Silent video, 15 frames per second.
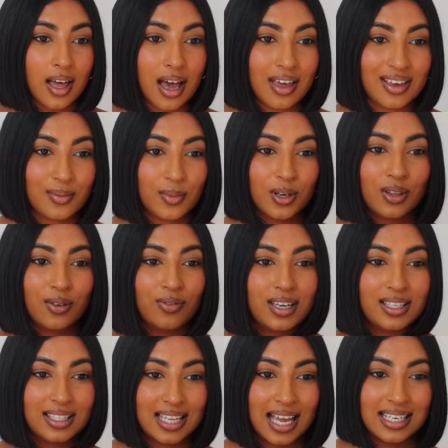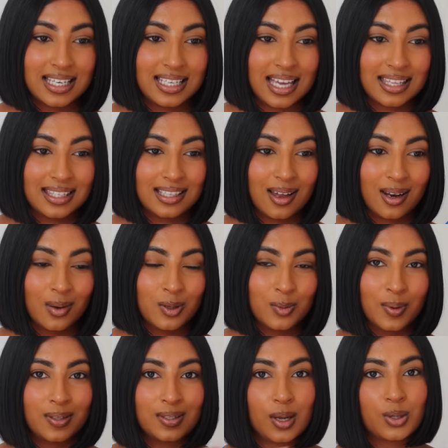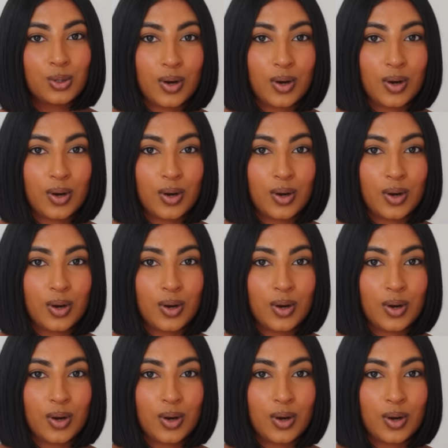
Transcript: I think one of the reasons I did get this colour was because I was